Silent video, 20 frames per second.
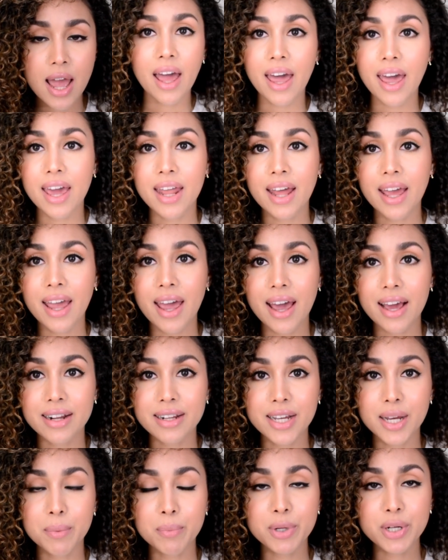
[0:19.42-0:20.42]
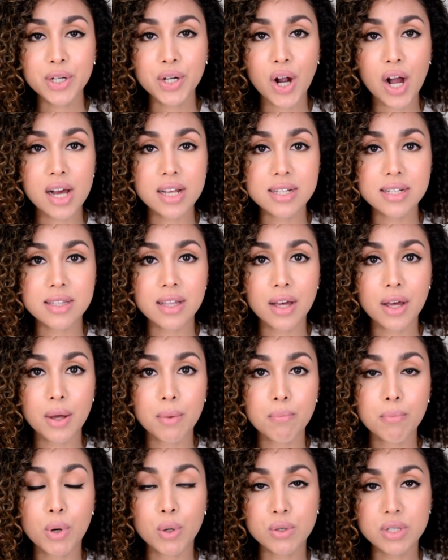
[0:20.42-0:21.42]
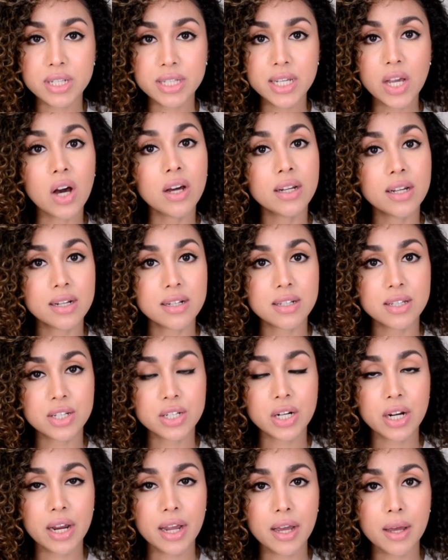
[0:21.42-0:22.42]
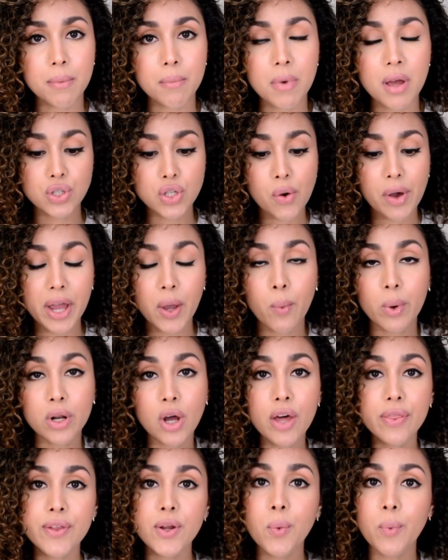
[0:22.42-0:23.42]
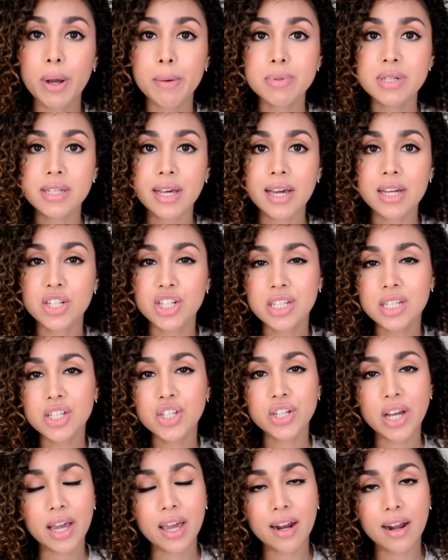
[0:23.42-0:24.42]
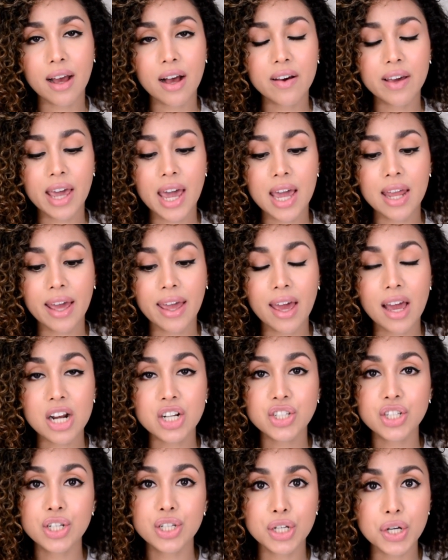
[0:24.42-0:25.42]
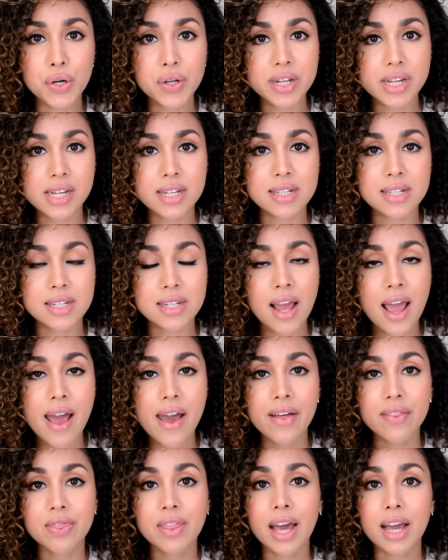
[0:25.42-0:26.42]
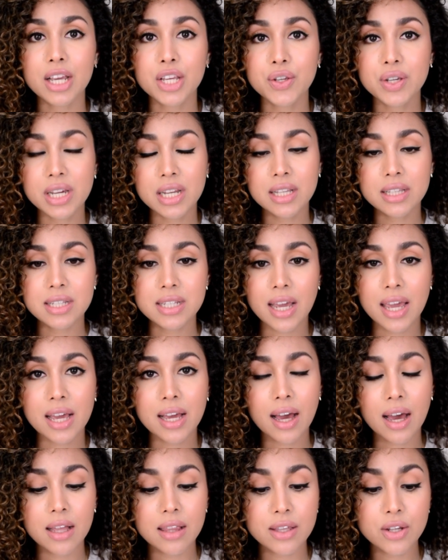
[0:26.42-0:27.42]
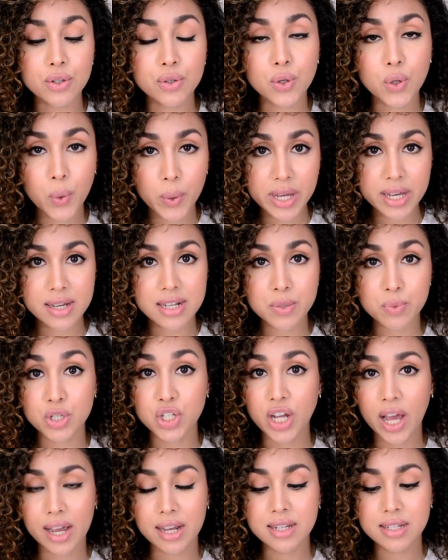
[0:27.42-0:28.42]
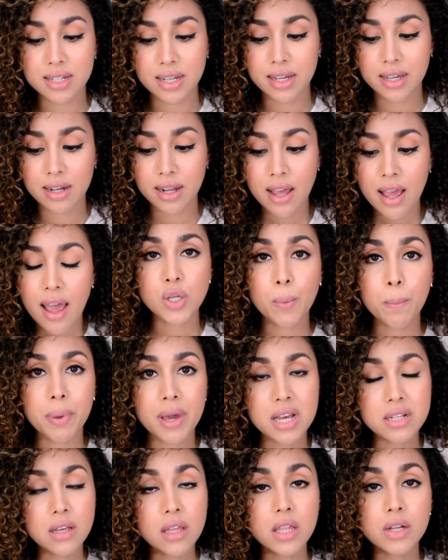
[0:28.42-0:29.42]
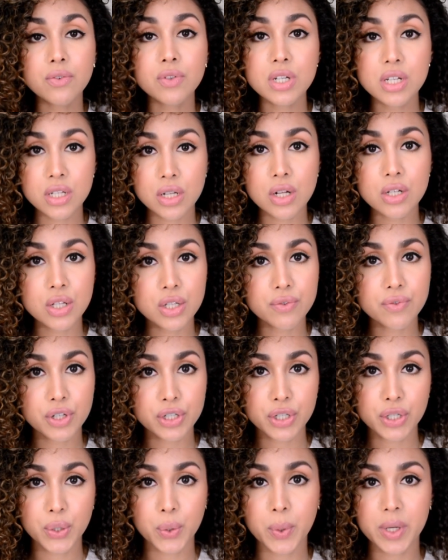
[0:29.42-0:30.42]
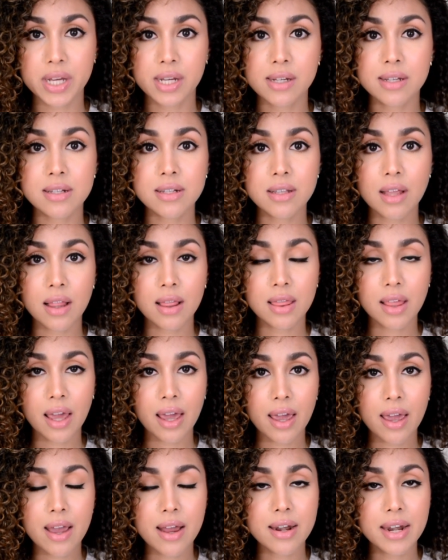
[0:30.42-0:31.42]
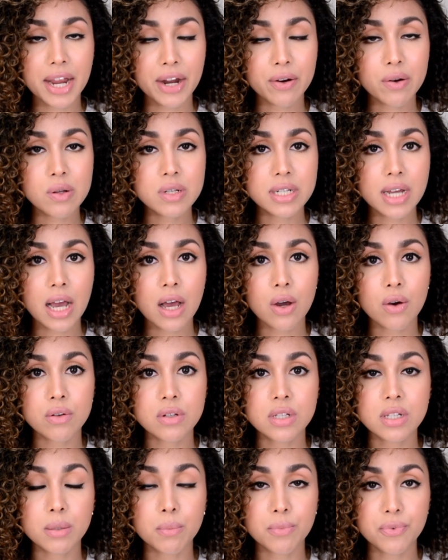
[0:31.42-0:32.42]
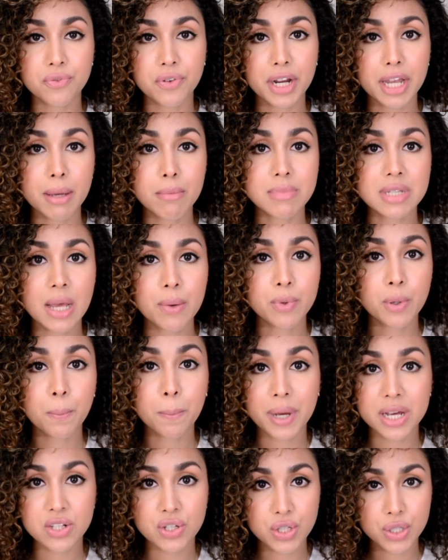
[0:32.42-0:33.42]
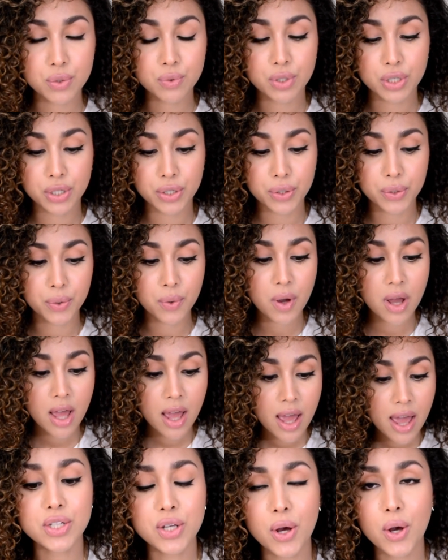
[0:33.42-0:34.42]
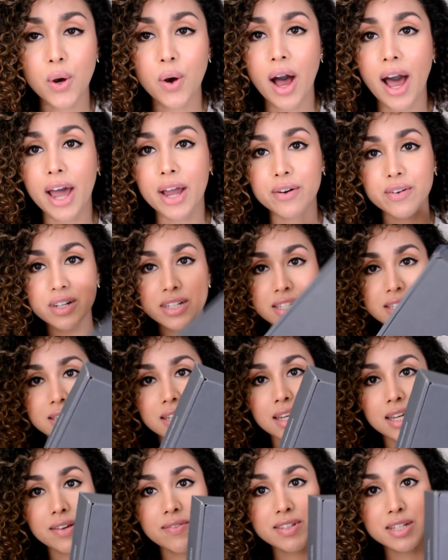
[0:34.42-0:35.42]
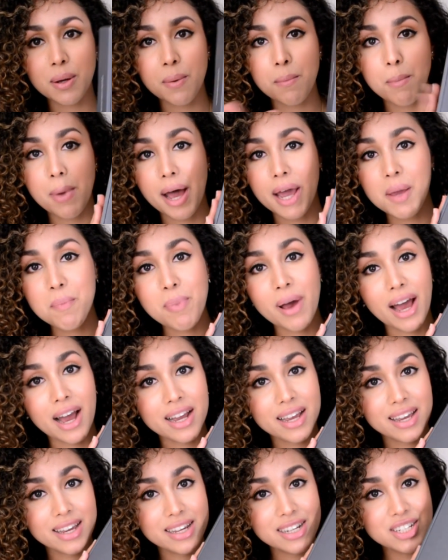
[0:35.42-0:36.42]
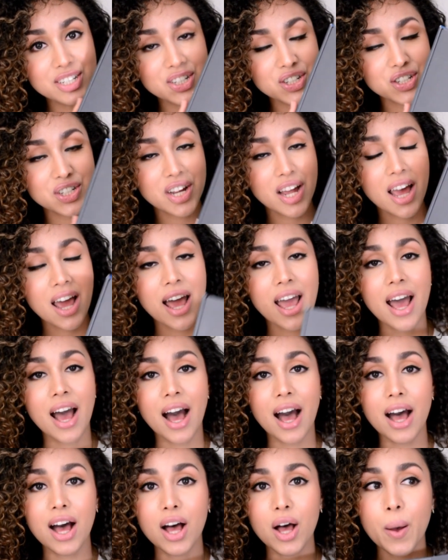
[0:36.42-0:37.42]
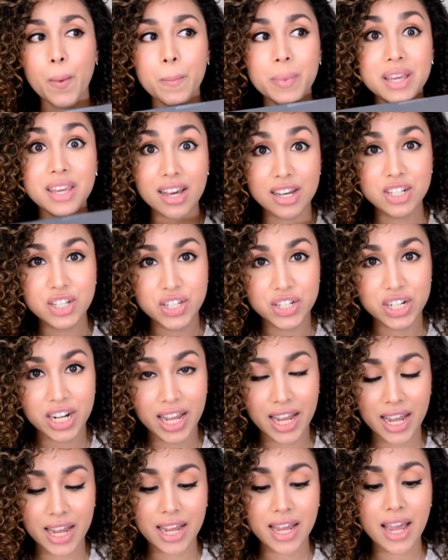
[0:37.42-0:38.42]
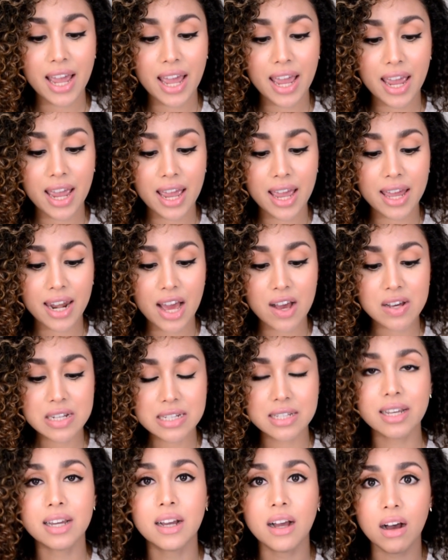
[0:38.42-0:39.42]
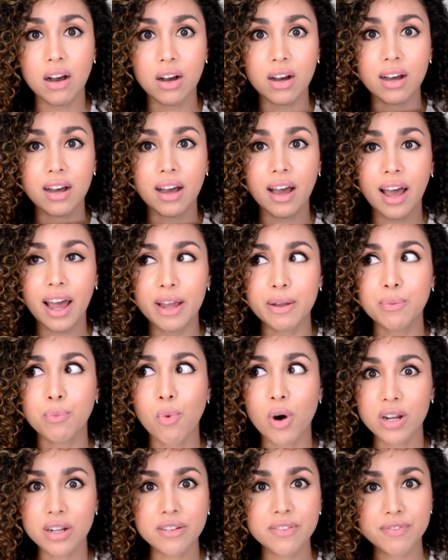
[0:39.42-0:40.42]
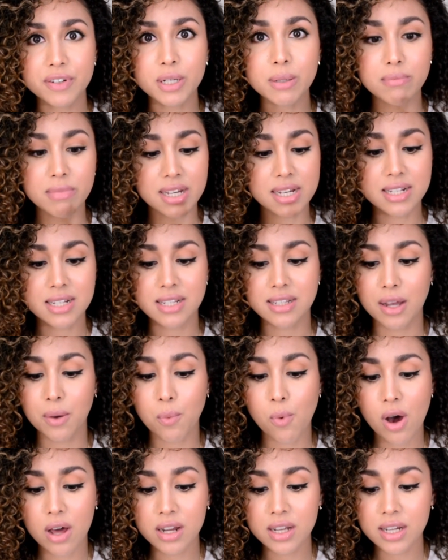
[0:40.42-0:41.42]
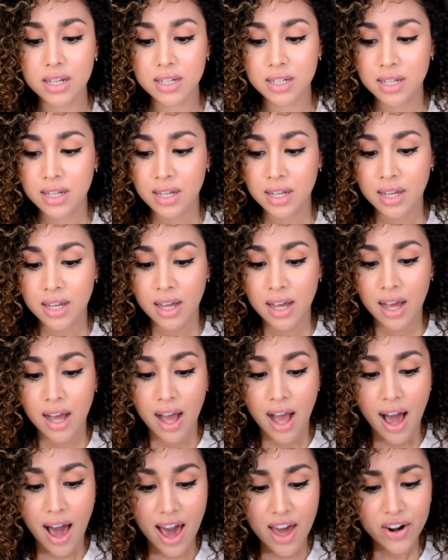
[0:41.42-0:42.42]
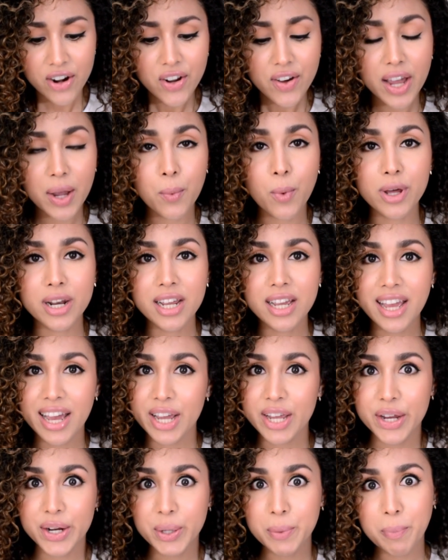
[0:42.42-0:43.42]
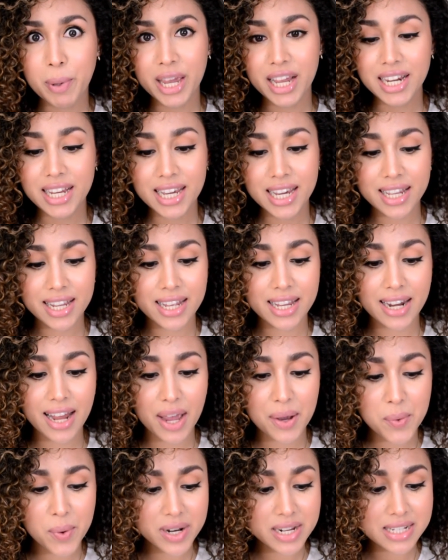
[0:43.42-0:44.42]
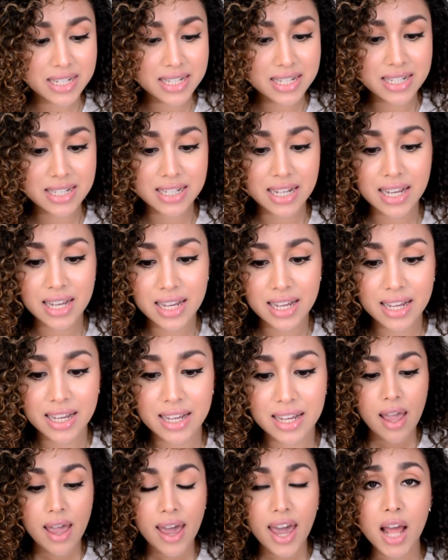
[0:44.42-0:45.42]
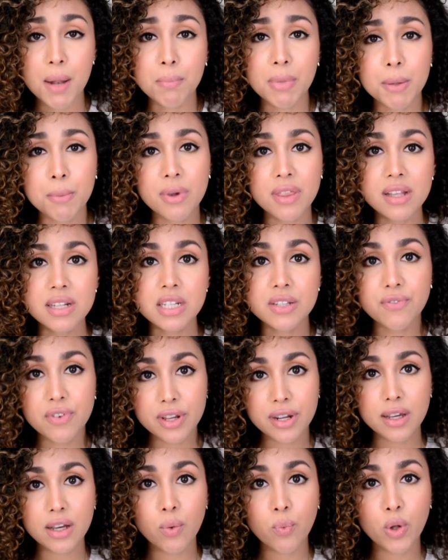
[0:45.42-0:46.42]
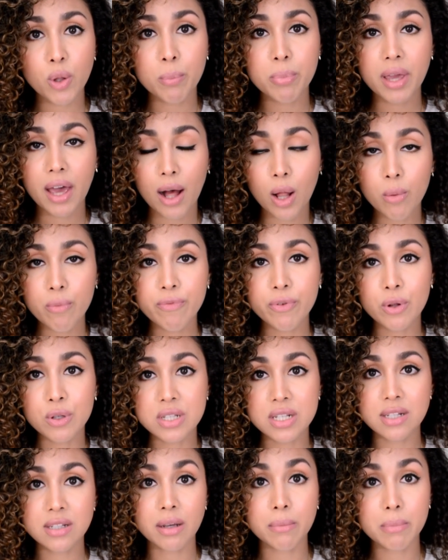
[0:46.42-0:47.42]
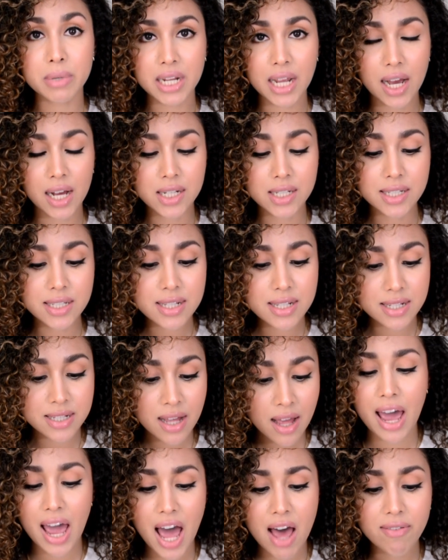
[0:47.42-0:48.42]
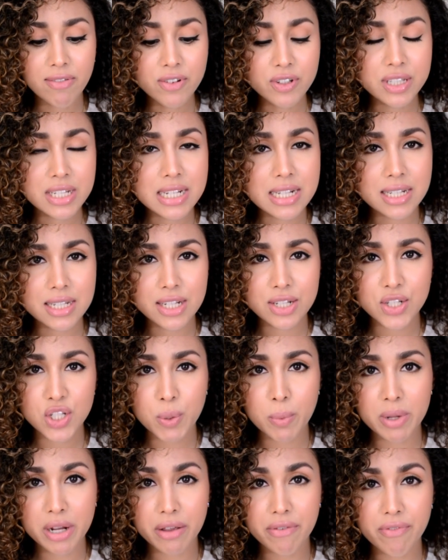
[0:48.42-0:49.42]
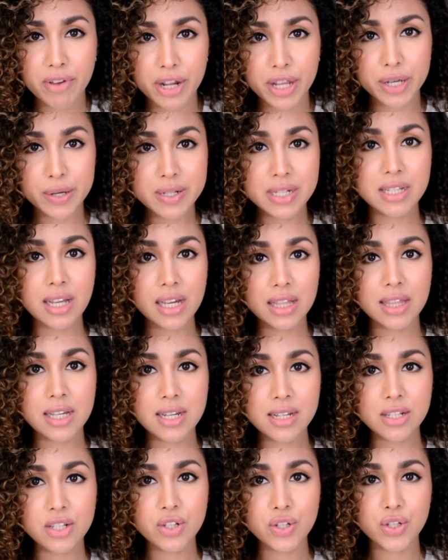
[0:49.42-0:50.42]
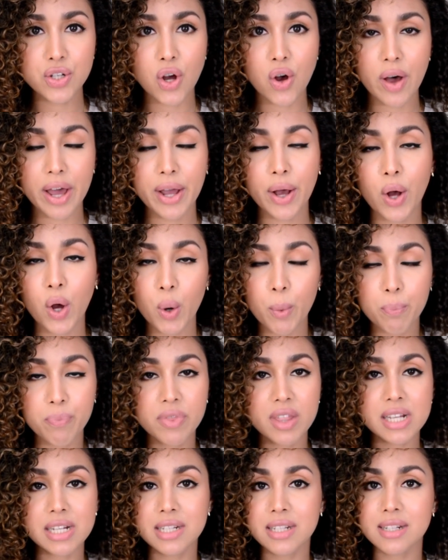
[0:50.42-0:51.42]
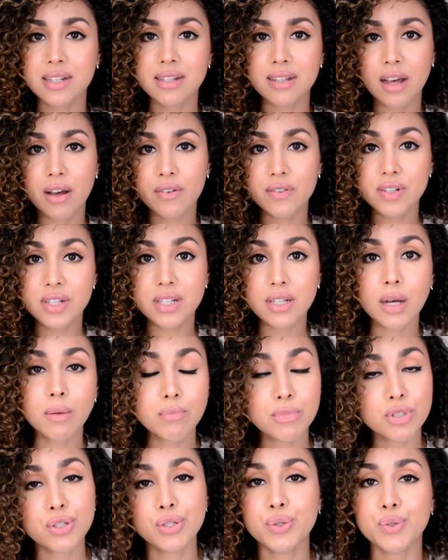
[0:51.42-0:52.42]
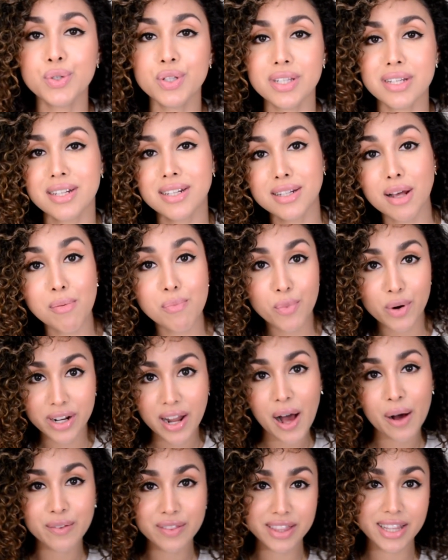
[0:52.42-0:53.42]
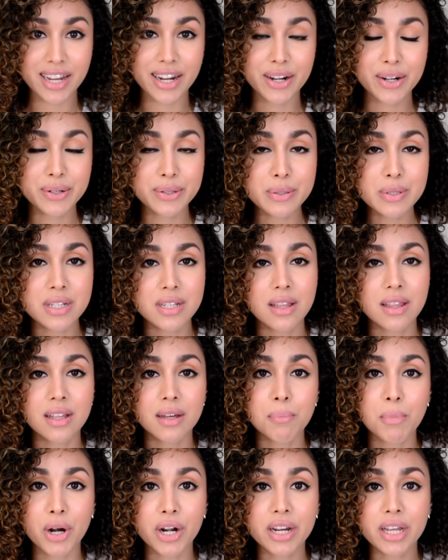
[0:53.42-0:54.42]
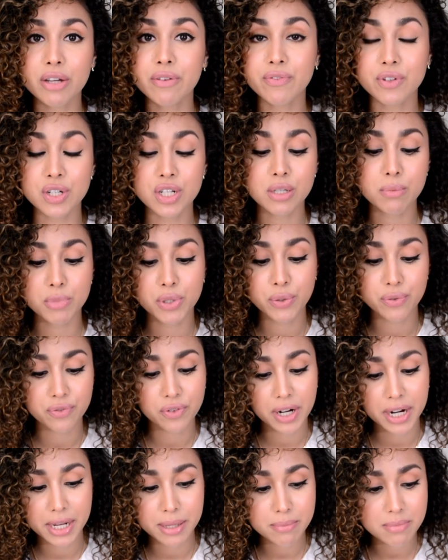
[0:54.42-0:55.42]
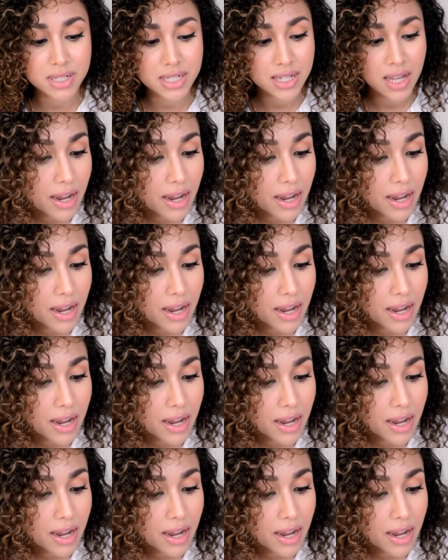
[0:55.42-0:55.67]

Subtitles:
And I had come across them mostly on Instagram. So I went on their website just to check it out. And I actually noticed that you can take a little quiz, which I did. Based on the results of your quiz, they narrow down some frames that would best suit you. So I received my package yesterday, and I was like, oh, I want to film this because I want to get your opinion, and I want to see, and maybe this video will be helpful to somebody else. I haven't really seen too many videos like this, so I hope this is of some use to someone out there who's in the market for some new frames.